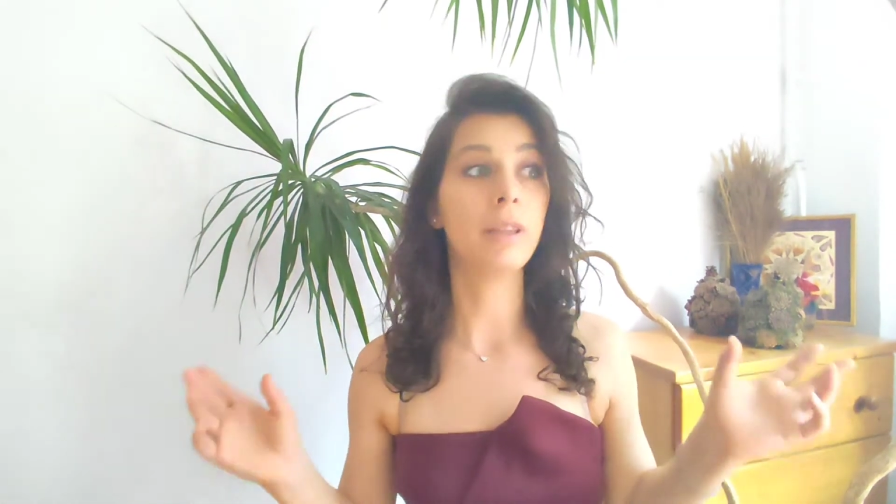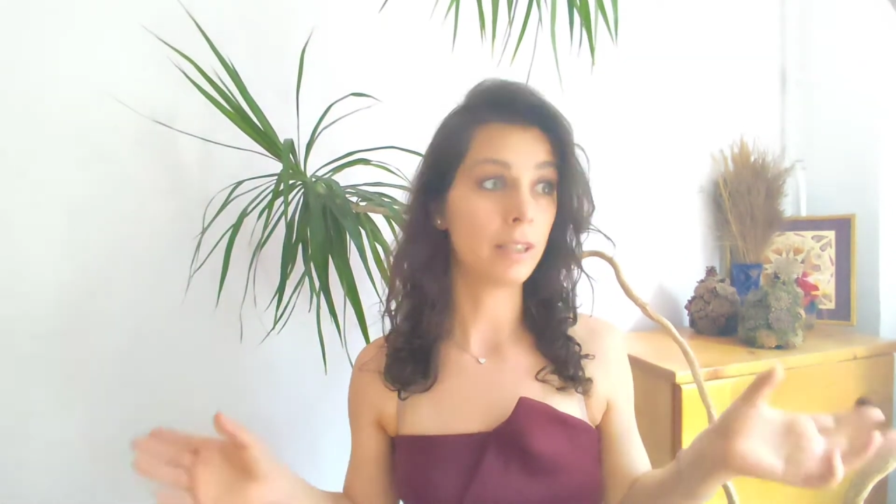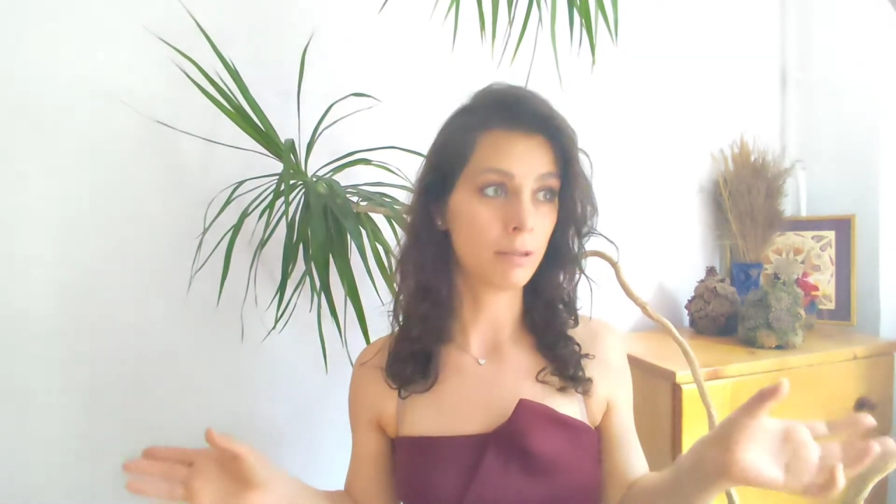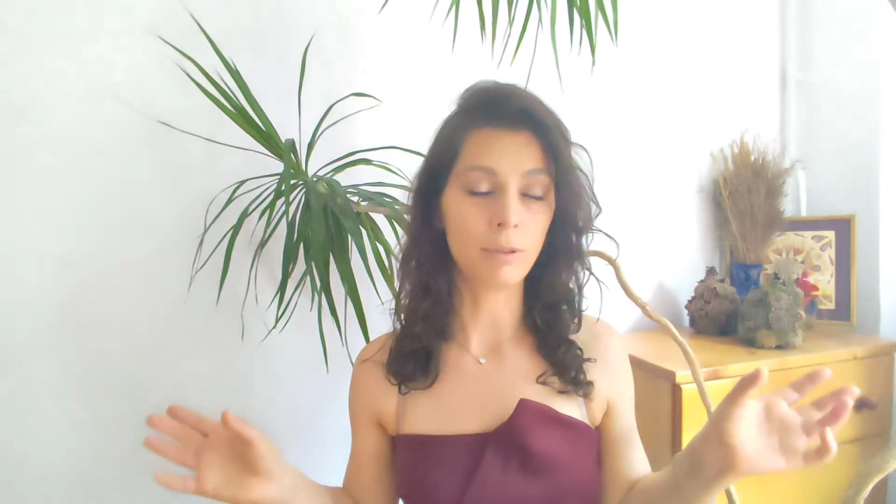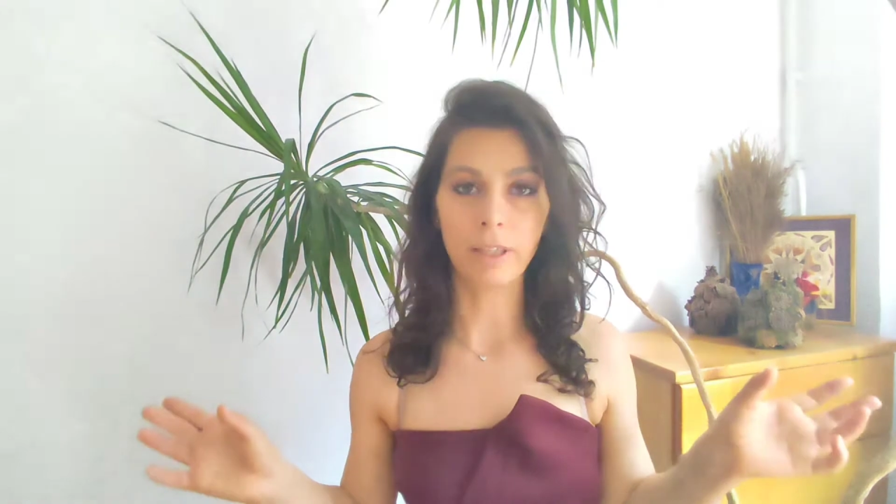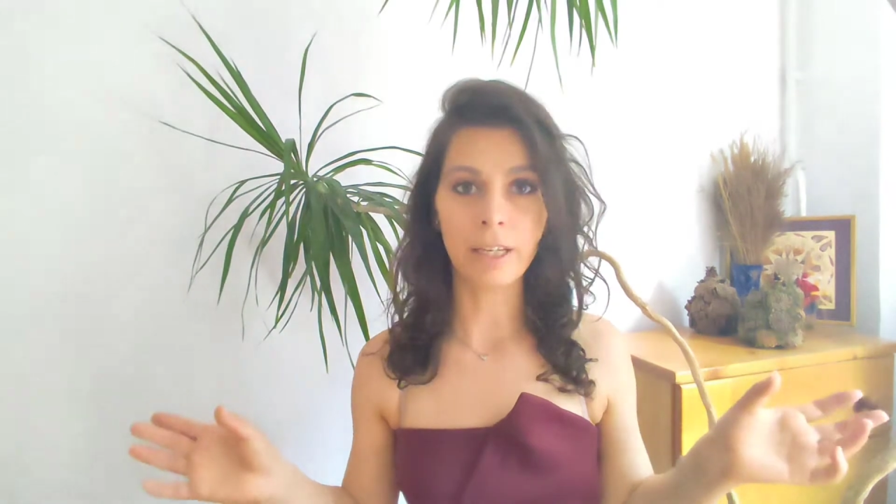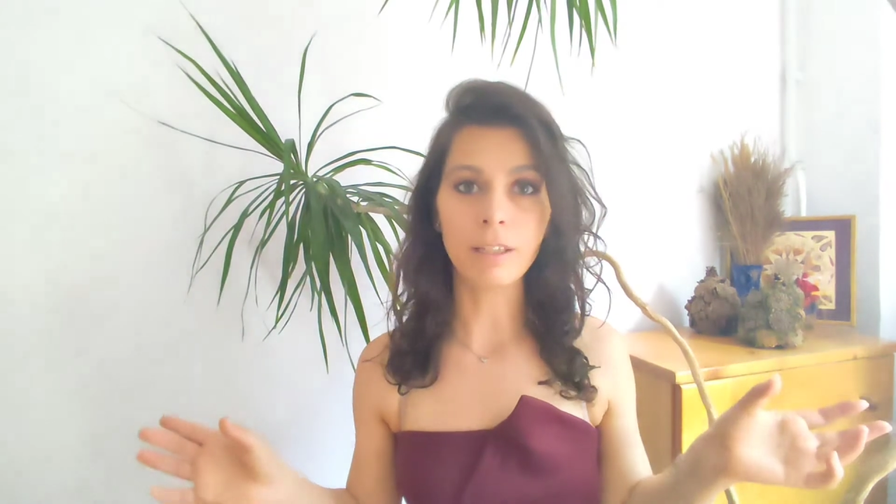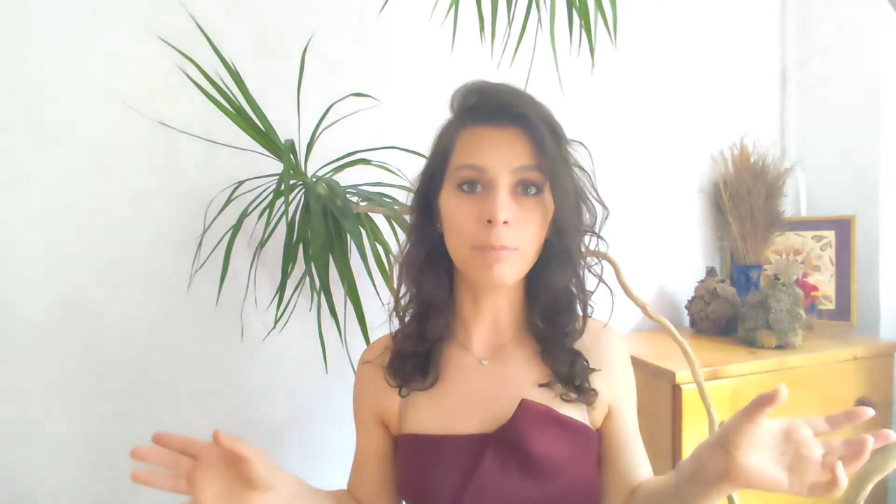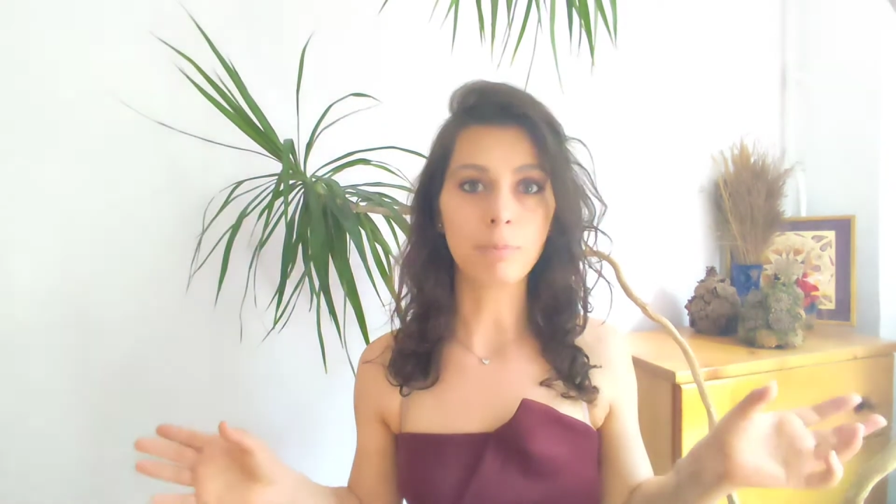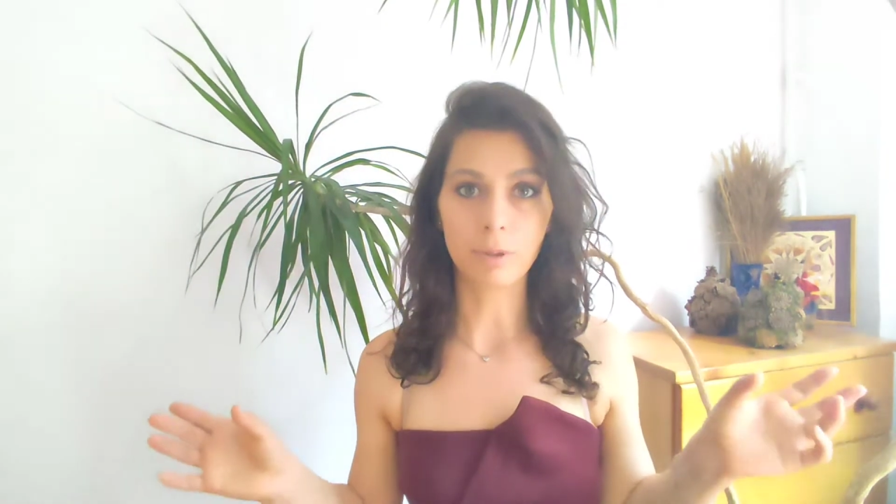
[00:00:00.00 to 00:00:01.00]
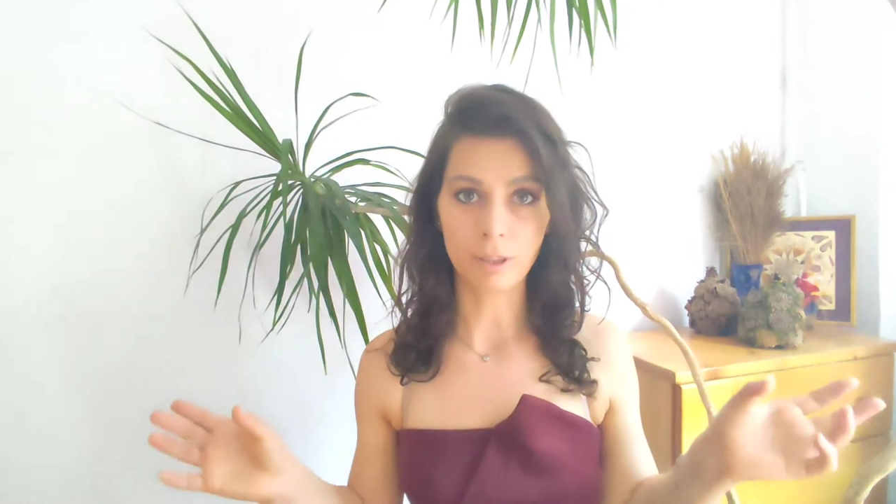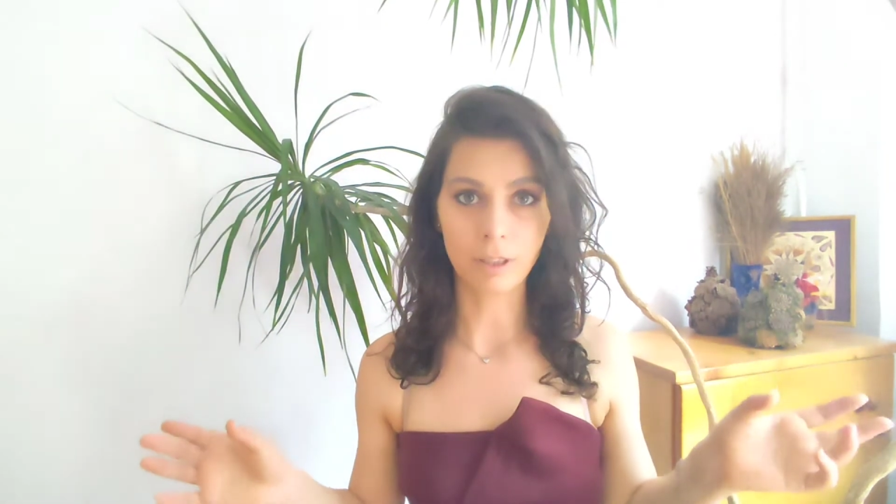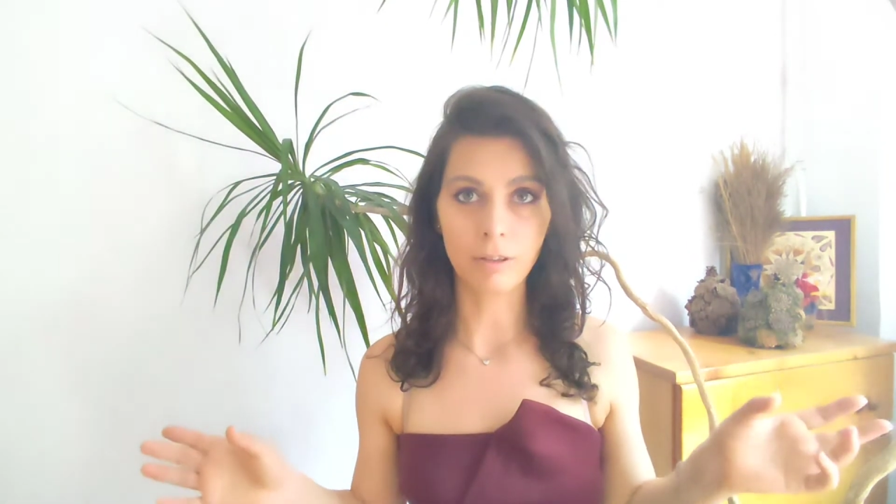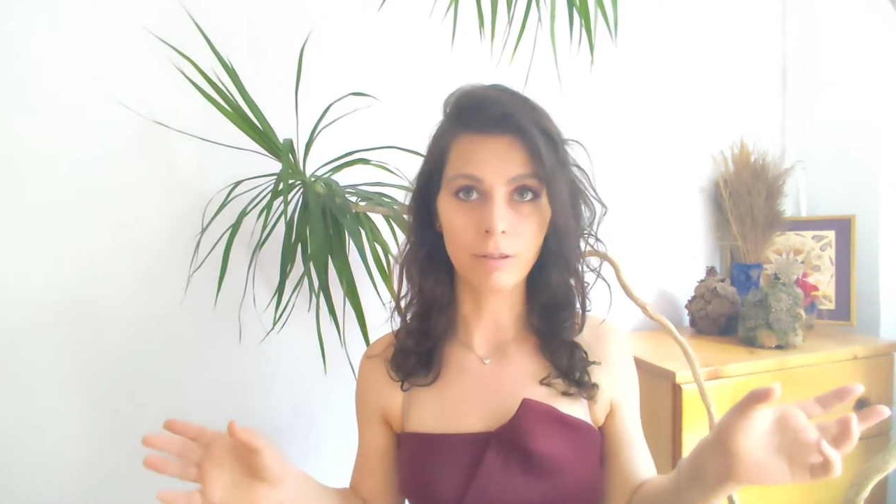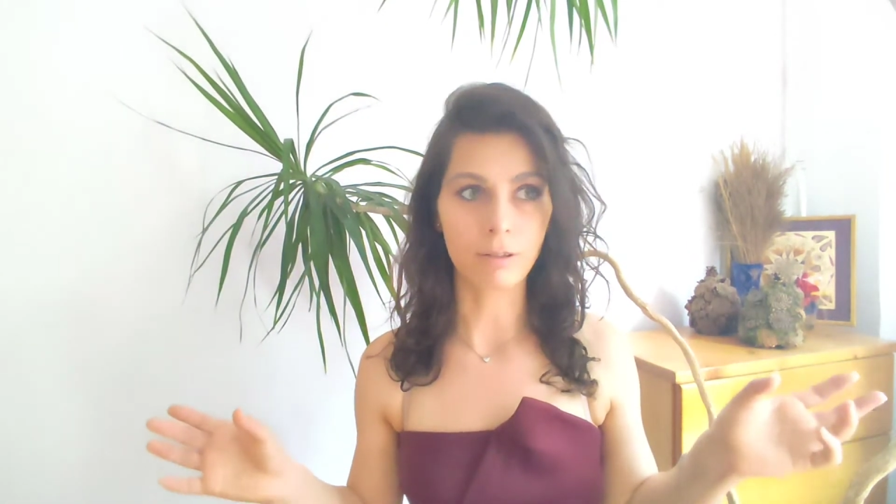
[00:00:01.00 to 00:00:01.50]
this with any
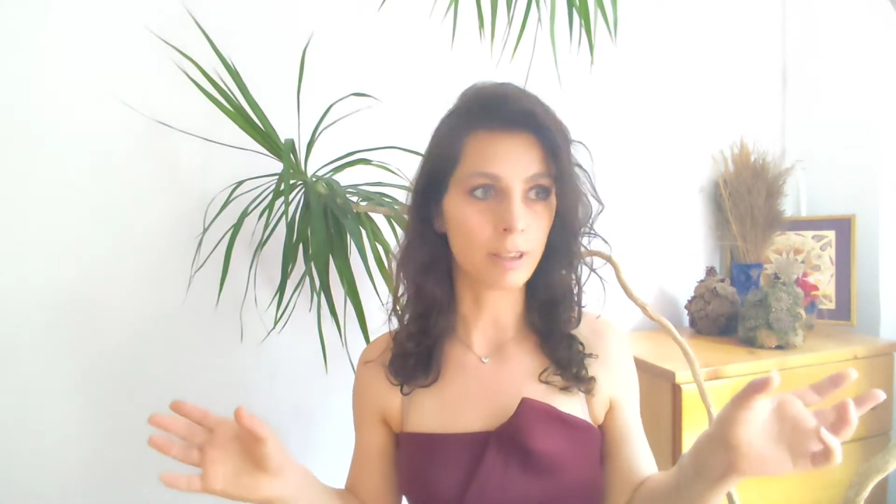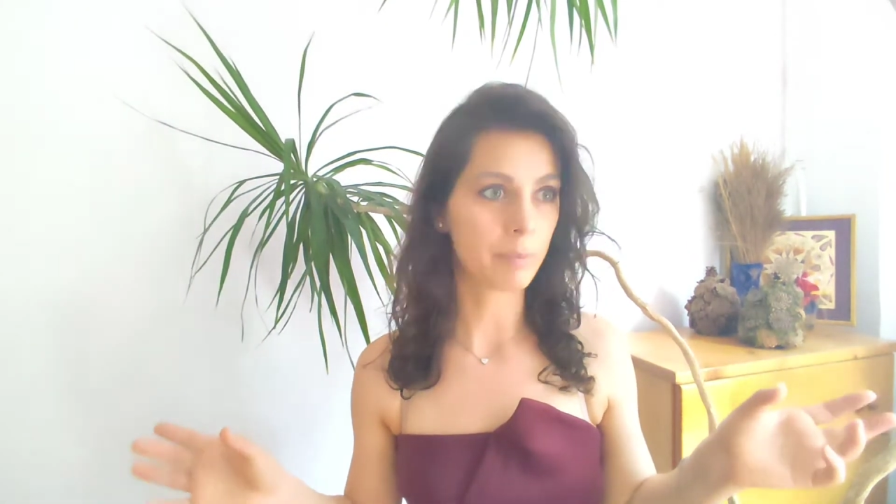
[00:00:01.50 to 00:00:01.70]
particular